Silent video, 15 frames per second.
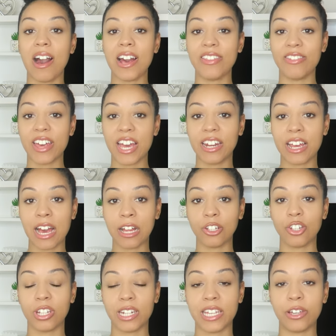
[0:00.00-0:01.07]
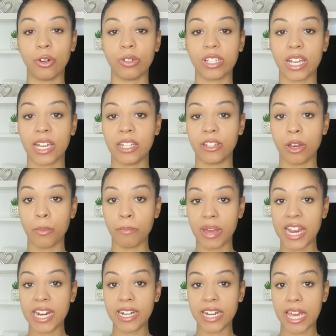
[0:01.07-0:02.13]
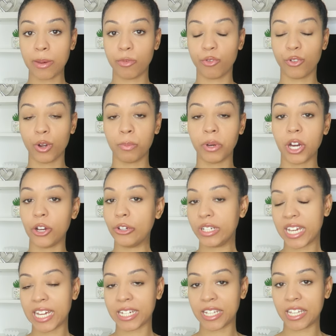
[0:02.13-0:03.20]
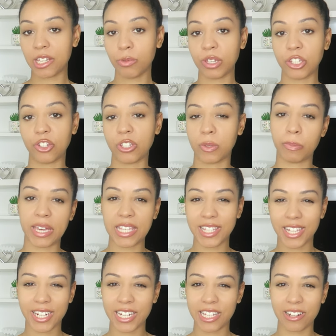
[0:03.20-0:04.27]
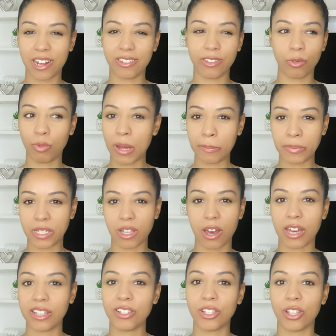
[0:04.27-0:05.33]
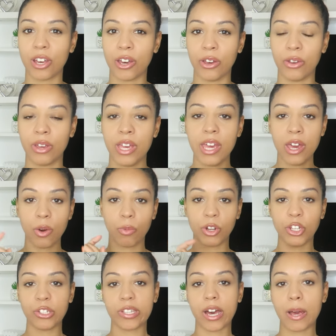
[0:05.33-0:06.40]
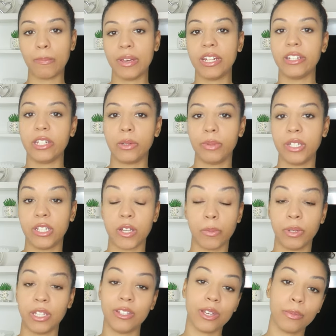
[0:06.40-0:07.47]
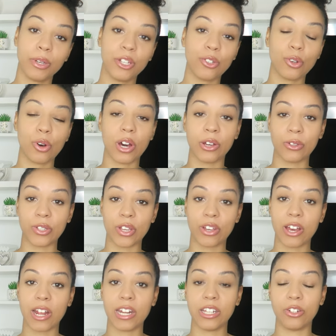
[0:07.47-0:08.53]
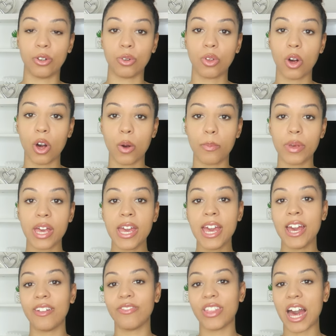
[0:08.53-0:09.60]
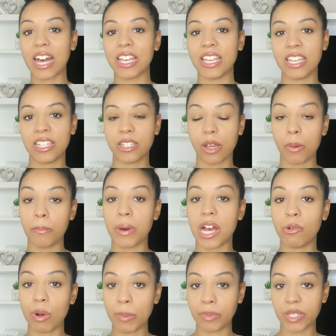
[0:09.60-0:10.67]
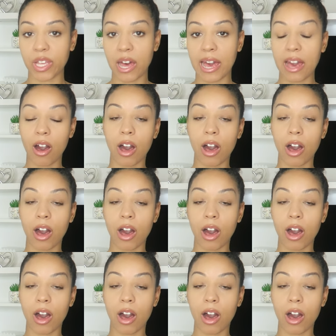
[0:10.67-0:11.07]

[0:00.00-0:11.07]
I then actually got a domain name from GoDaddy, which is basically like the website. So when you type in www.osocurly.com, that is my website.